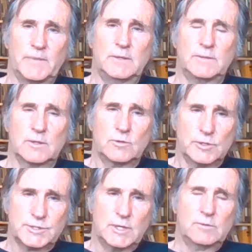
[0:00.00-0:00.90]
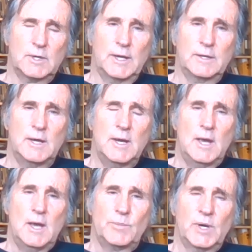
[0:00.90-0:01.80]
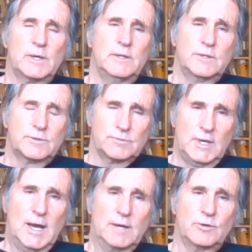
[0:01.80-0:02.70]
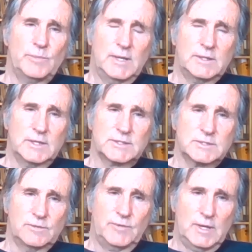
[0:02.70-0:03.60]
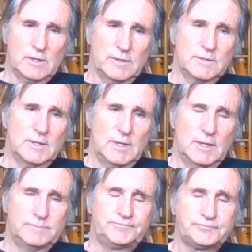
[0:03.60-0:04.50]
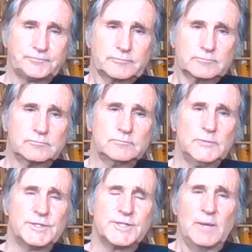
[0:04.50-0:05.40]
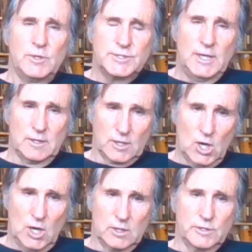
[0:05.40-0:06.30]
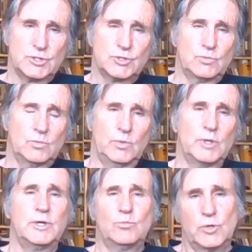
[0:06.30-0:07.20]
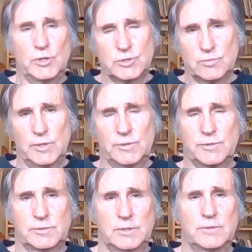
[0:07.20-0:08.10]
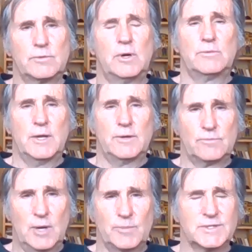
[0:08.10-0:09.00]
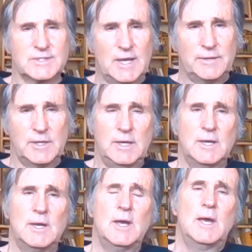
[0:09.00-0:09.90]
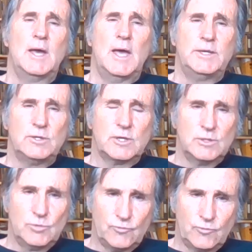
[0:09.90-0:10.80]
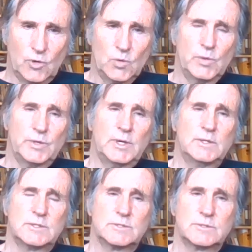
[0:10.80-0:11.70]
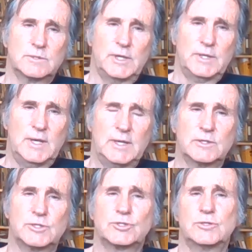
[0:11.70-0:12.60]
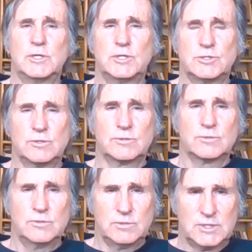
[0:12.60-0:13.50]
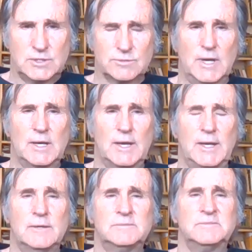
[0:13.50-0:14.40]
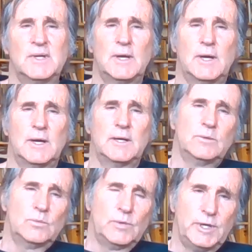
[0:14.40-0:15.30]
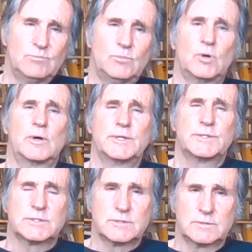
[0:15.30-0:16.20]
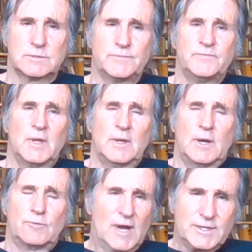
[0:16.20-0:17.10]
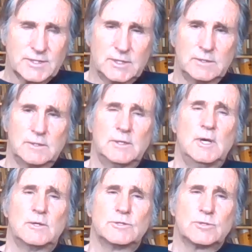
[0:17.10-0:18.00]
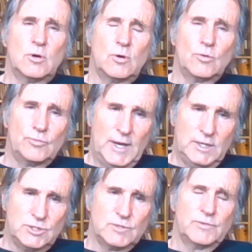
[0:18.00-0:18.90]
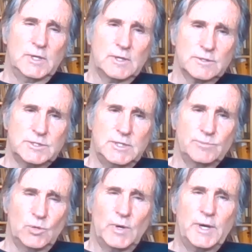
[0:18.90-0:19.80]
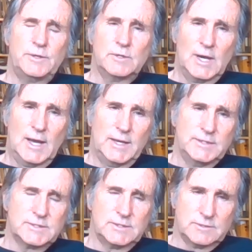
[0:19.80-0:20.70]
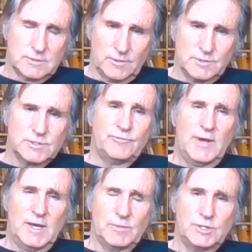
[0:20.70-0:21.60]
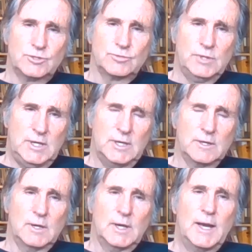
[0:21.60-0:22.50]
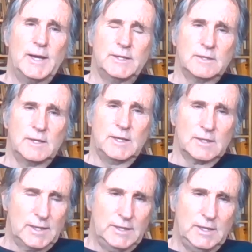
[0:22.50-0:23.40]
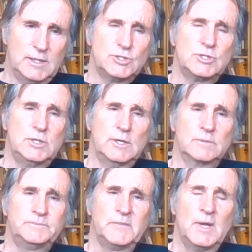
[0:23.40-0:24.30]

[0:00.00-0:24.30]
in the course outline, particularly the three High Romantics of England. Samuel Taylor Coleridge, William Wordsworth, and Robert Southey, and you can move forward into certainly the English tradition through Disraeli, William Morris, Ruskin. There's a whole range of thinkers here, but what underlies, so there's a family tree here, a line and a lineage here,